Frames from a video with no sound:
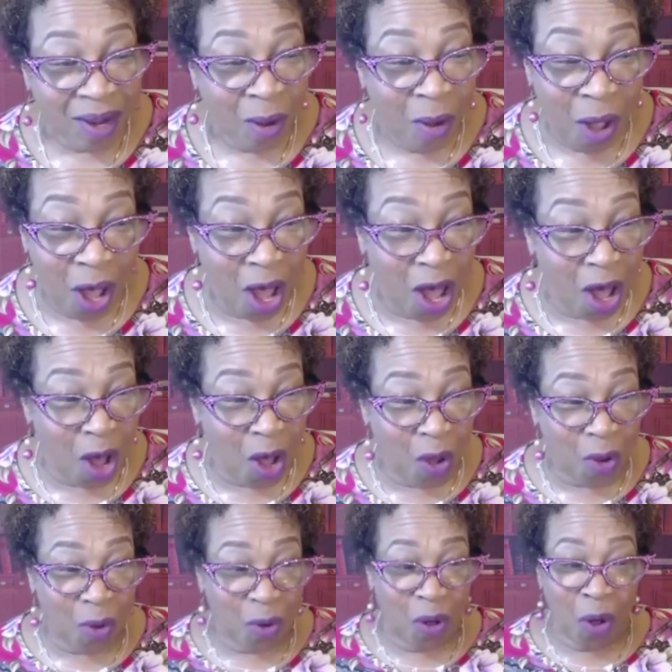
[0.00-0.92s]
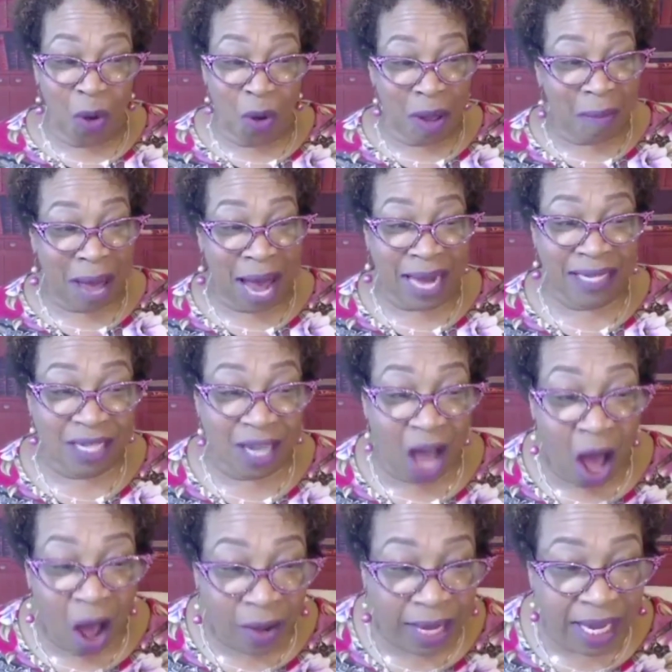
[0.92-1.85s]
Whoa, who am I
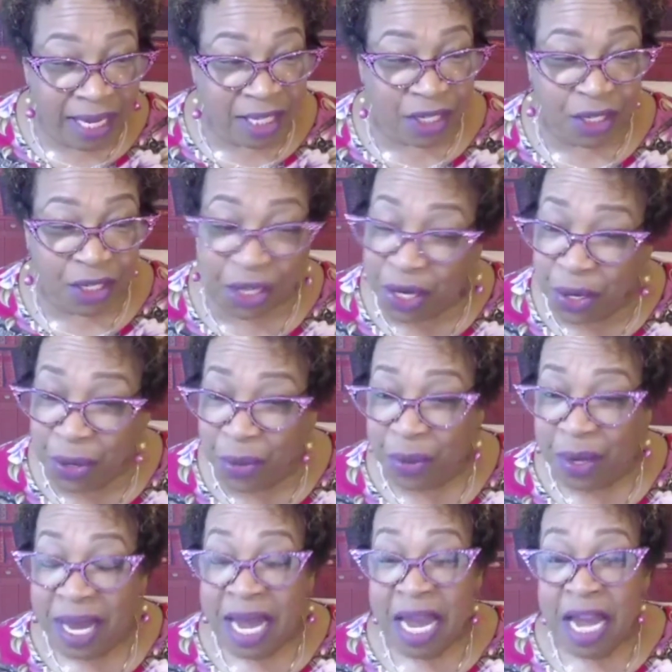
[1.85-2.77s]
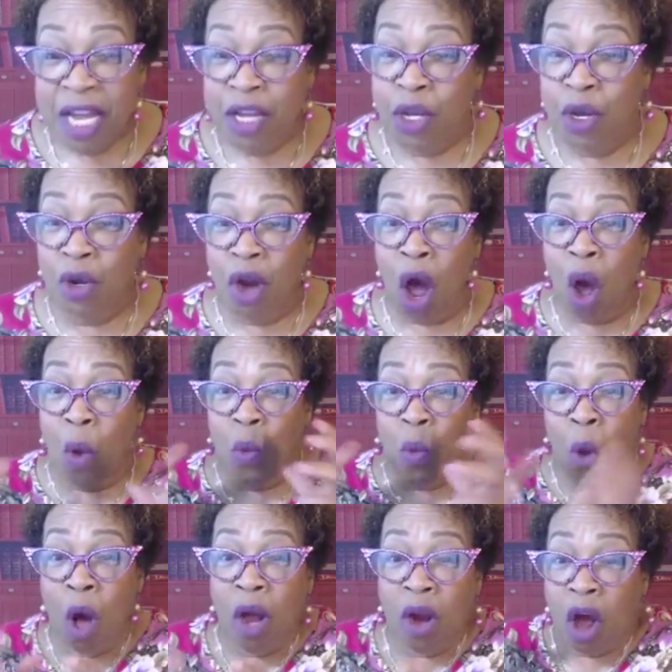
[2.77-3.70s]
talking to? You
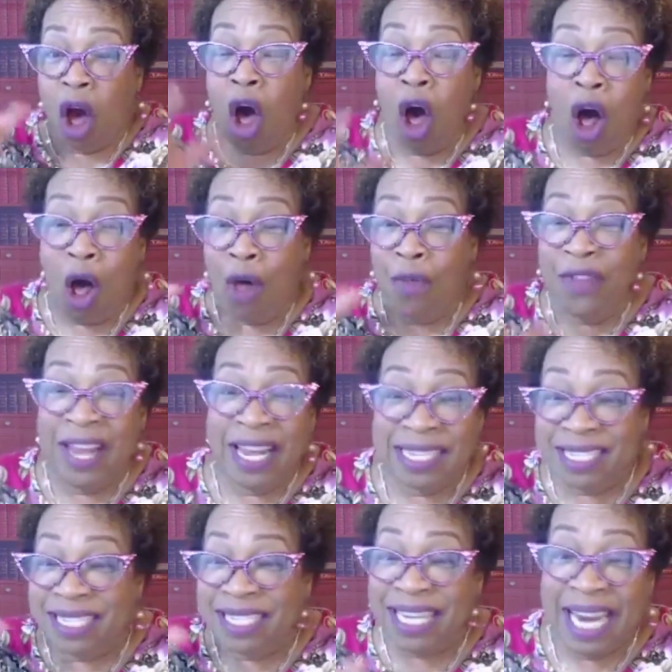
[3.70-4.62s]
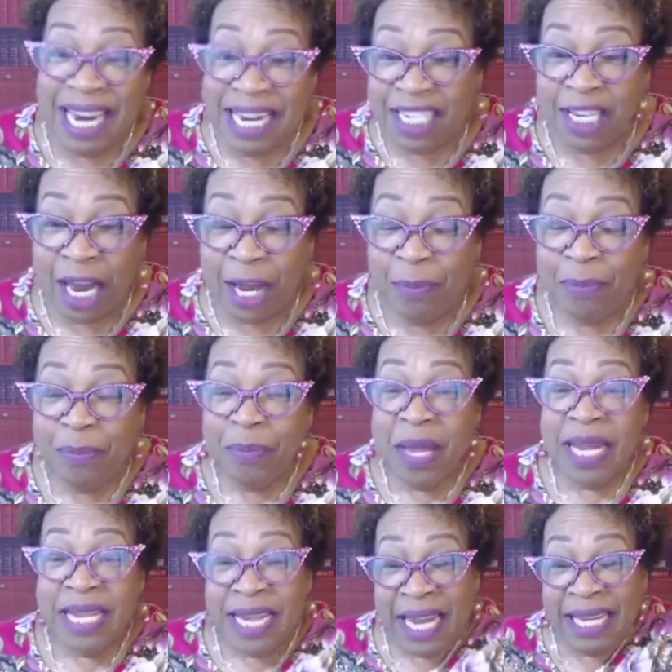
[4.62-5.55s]
don't want all this teaching
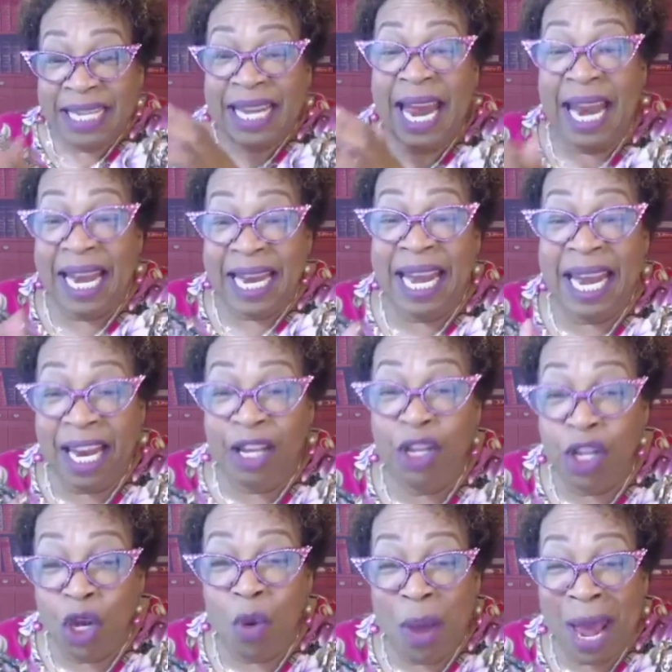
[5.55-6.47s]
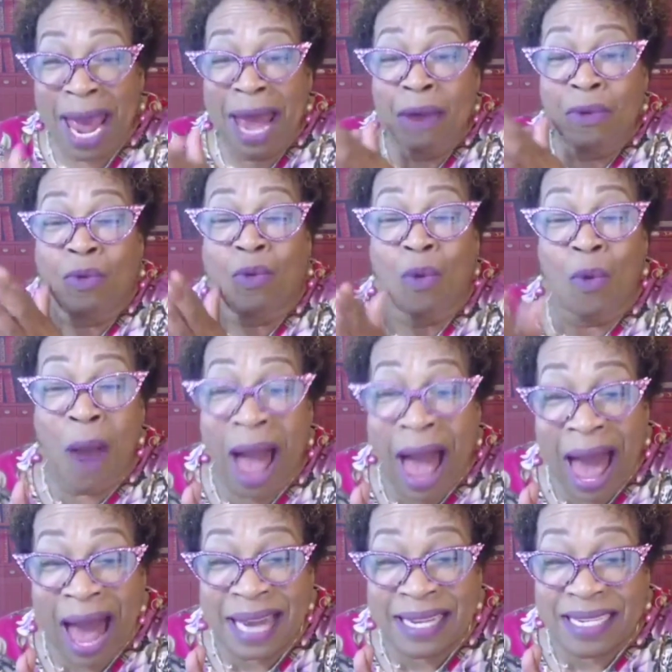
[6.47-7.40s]
to get in you and
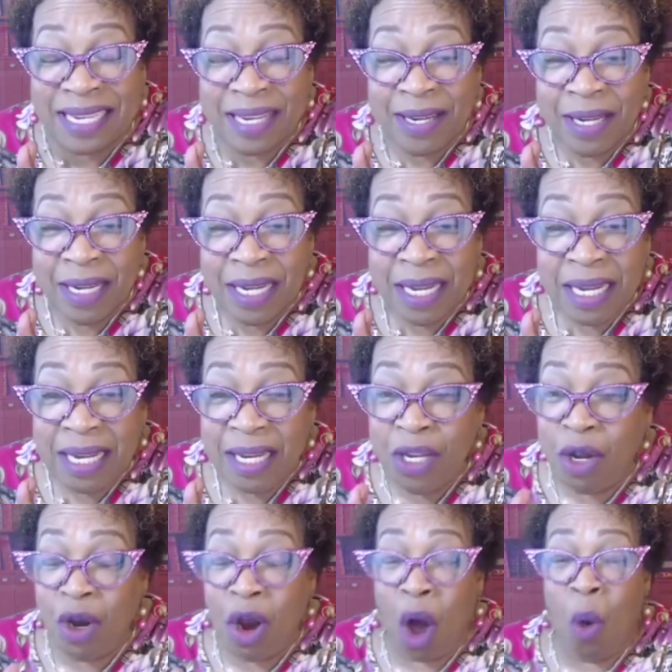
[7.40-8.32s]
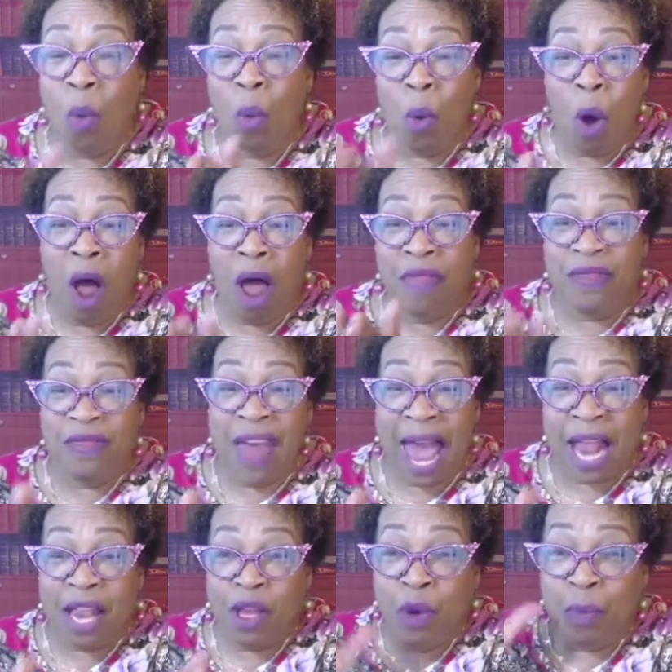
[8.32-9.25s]
rot. You don't want
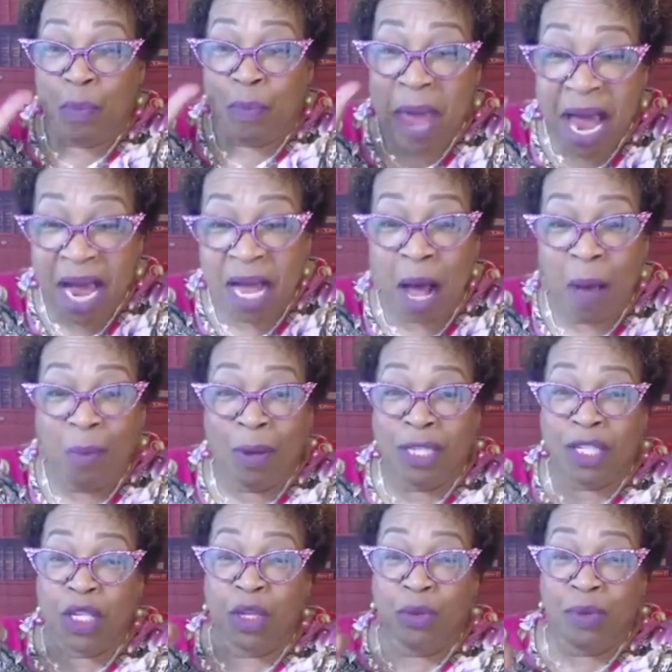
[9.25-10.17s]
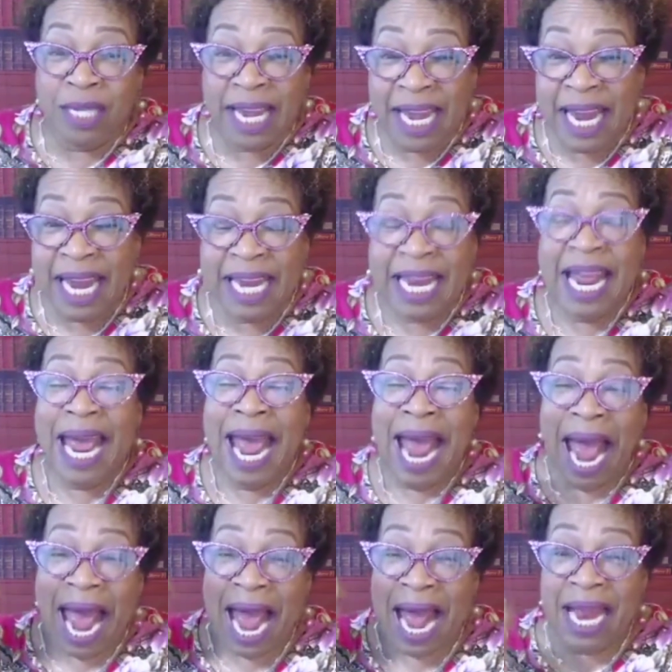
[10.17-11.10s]
that. You pick up what you need,
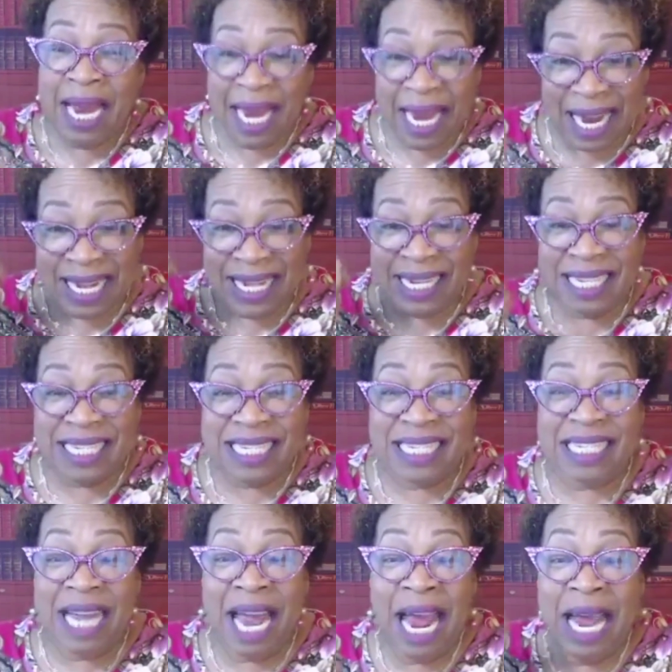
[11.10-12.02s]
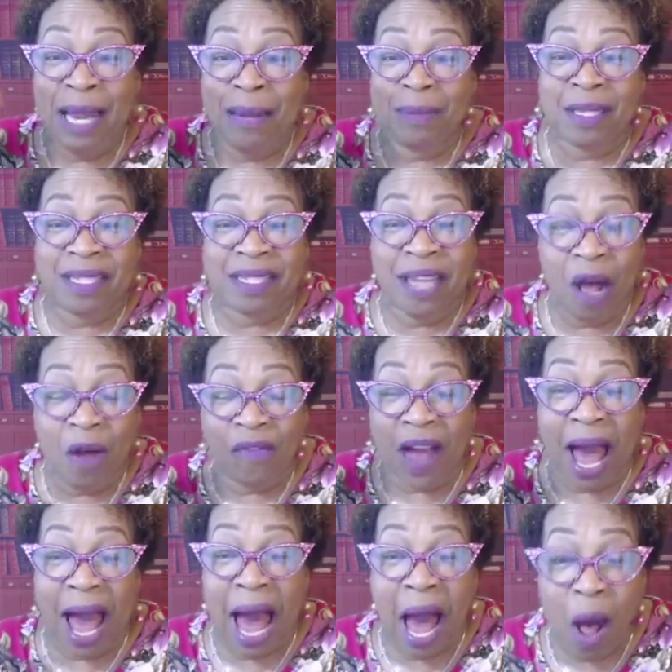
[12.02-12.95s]
and in the same self
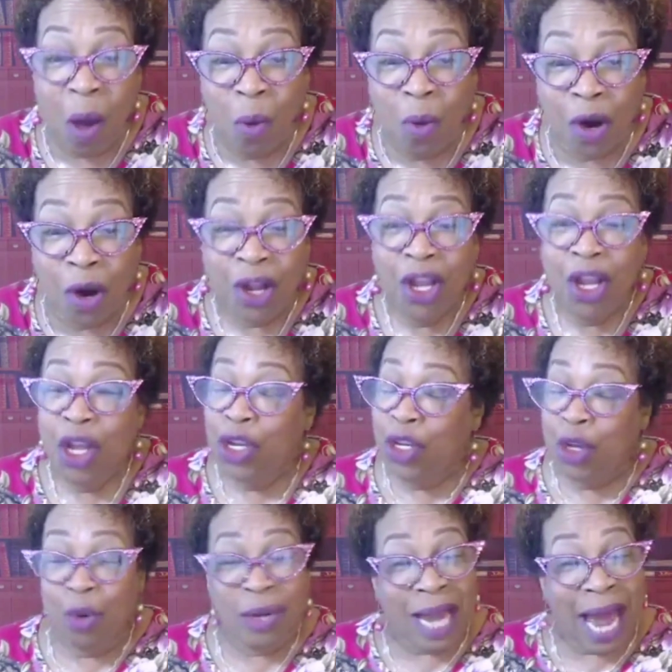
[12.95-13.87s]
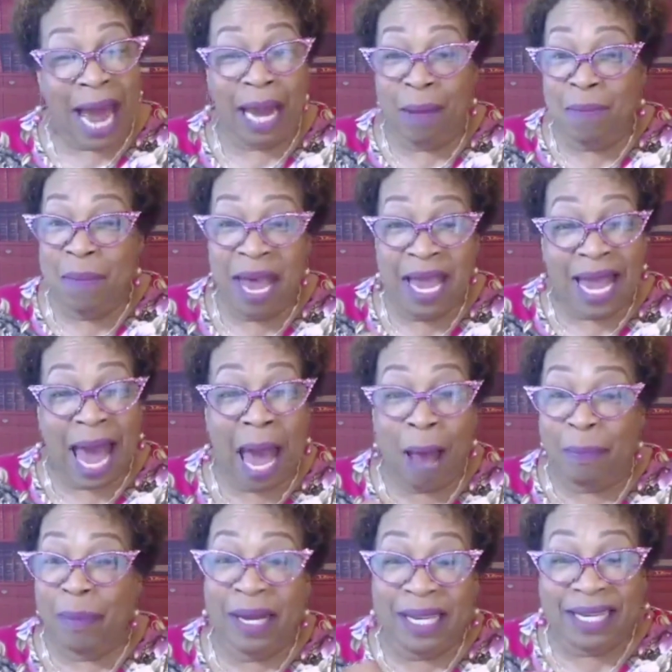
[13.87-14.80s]
hour, you got to make
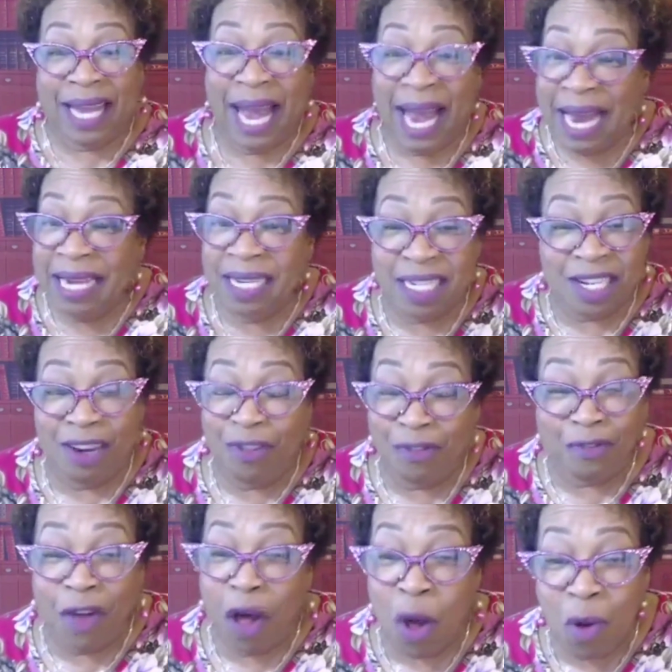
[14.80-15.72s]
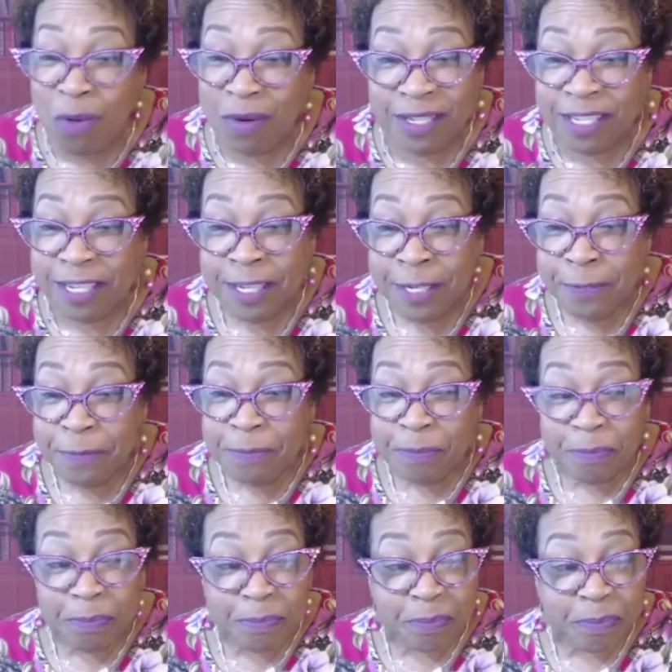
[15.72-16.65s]
application, folks.
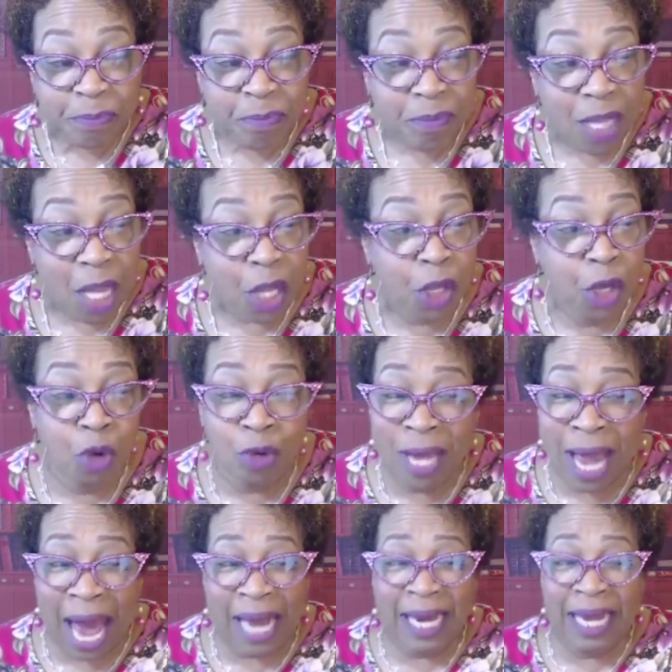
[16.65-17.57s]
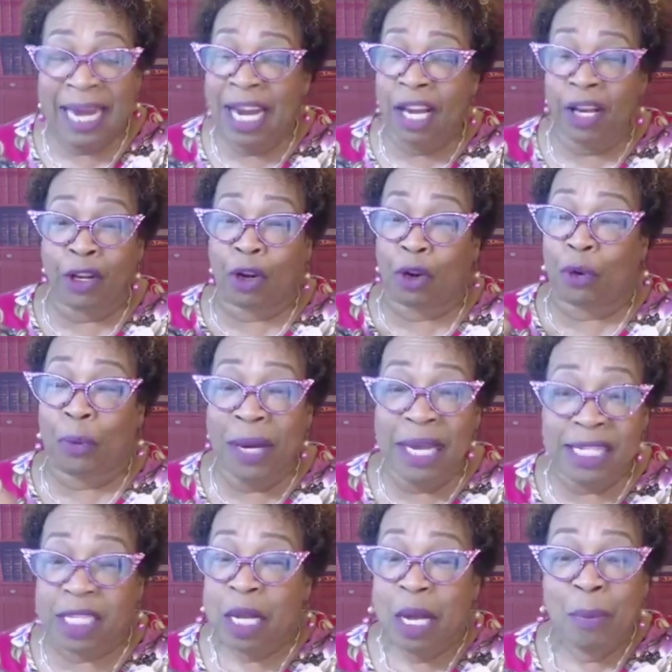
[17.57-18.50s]
You got to
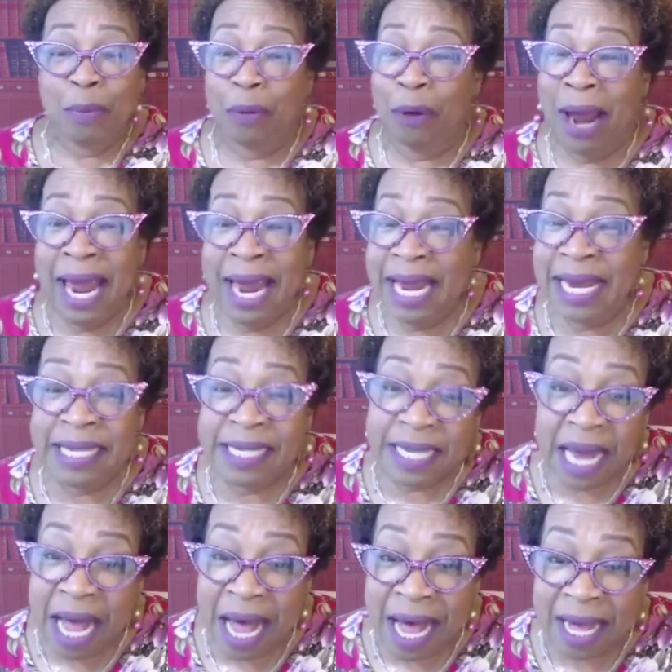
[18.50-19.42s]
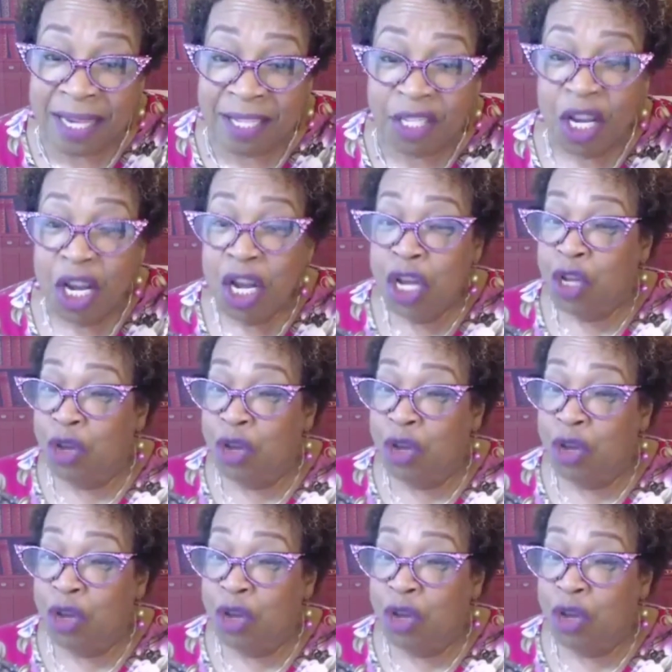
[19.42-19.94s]
increase praying in tongues.